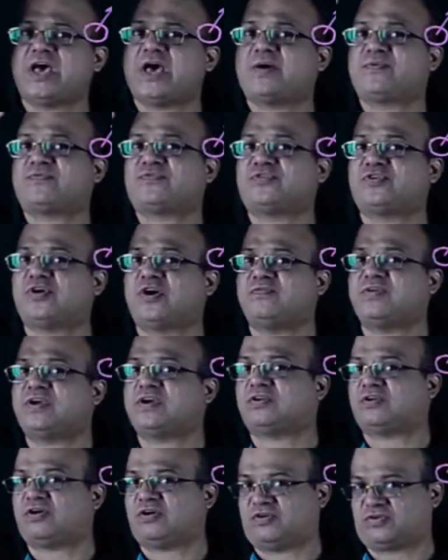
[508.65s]
absorbing
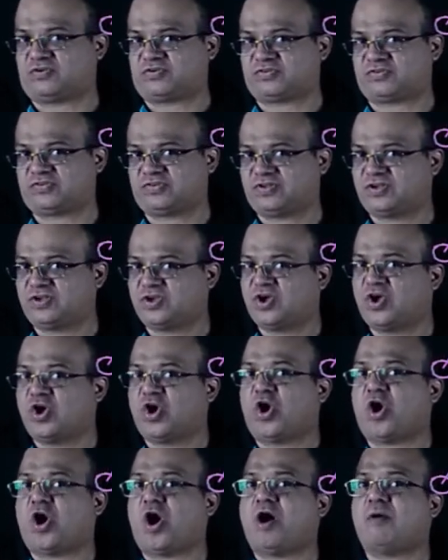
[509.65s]
rods
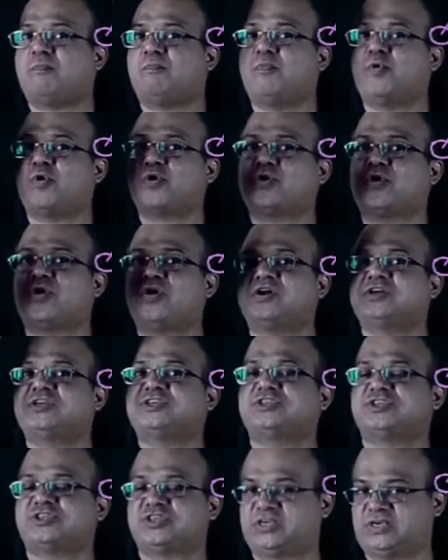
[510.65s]
of boron
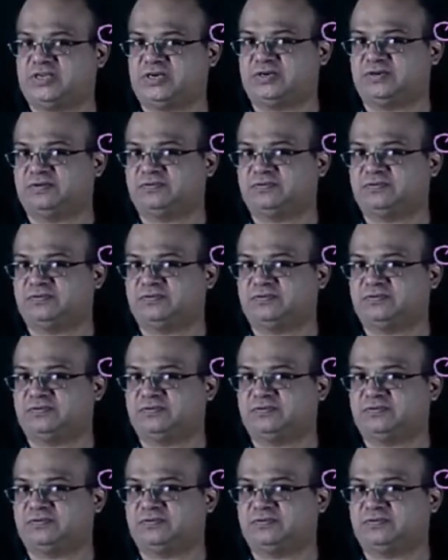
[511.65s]
steel.